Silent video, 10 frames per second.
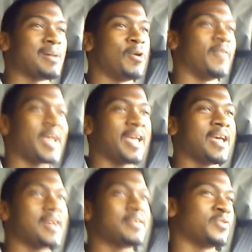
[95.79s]
Come over
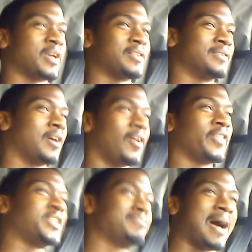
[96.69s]
here. You get all
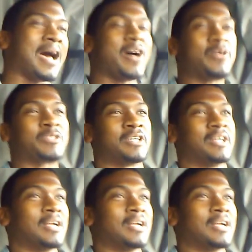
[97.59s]
these miles.